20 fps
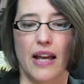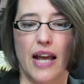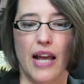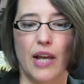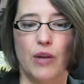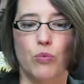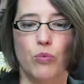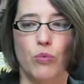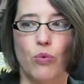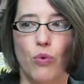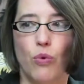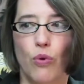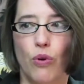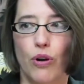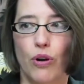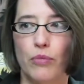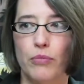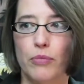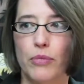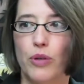a
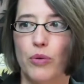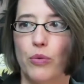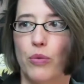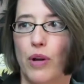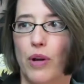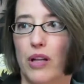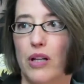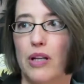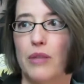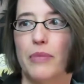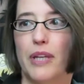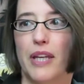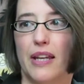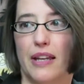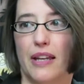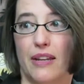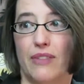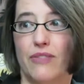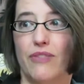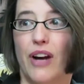warm,
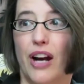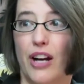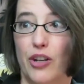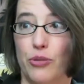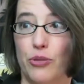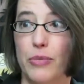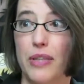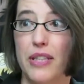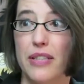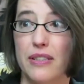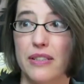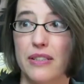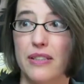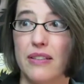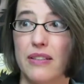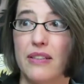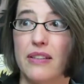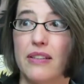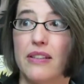welcoming environment